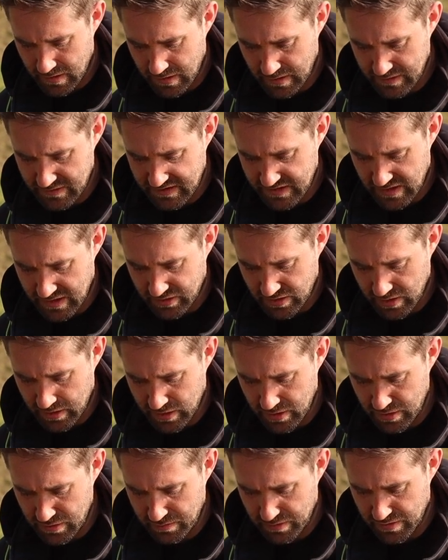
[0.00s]
inside the
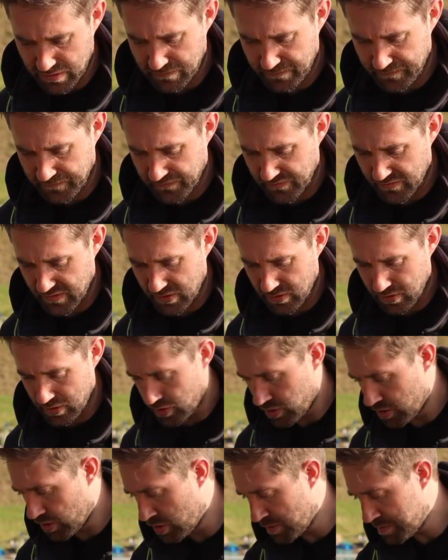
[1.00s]
loop,
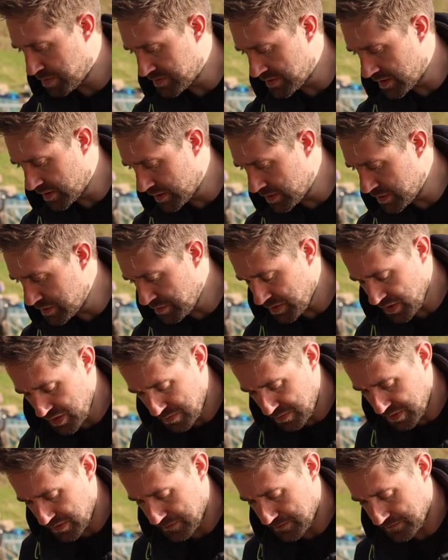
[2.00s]
open the loop up.